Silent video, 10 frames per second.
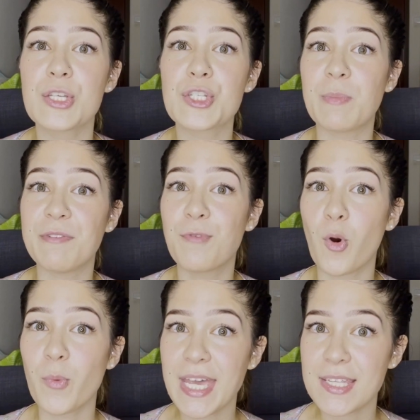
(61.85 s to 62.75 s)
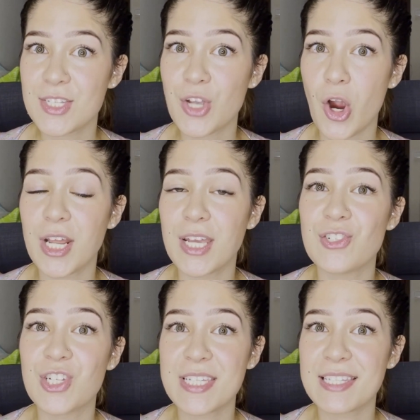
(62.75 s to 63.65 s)
So before we get started,
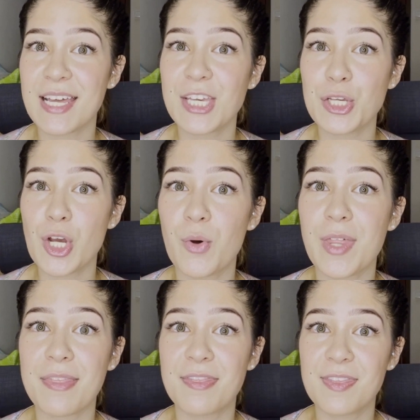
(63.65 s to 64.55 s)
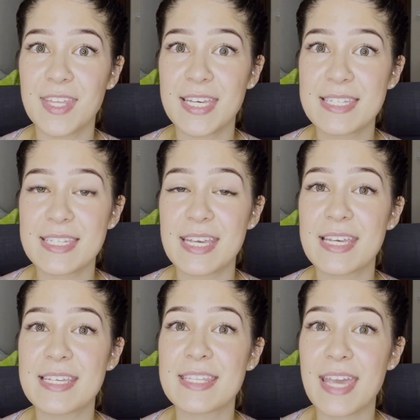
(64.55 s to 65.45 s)
just letting you that this
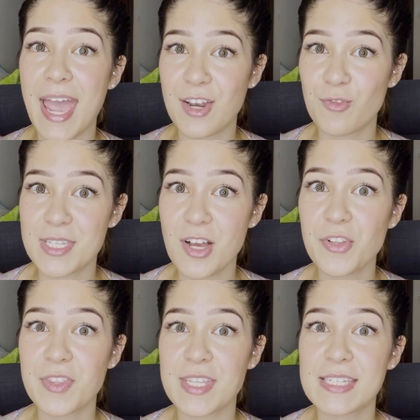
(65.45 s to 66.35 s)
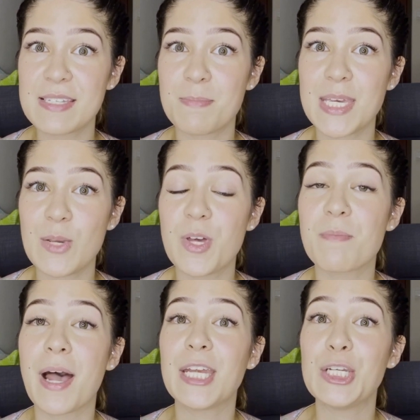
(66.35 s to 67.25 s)
is the end result. This is me with
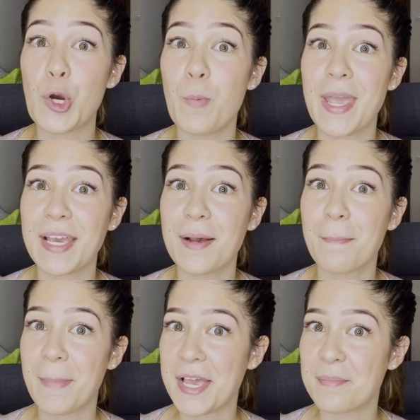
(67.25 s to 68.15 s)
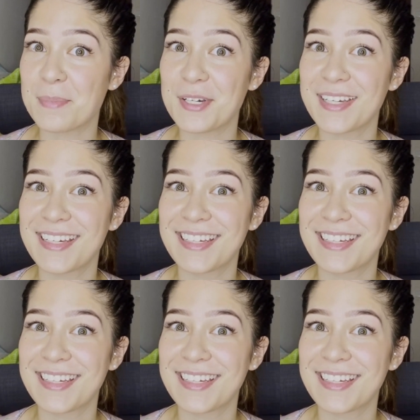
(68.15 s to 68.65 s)
my no makeup look.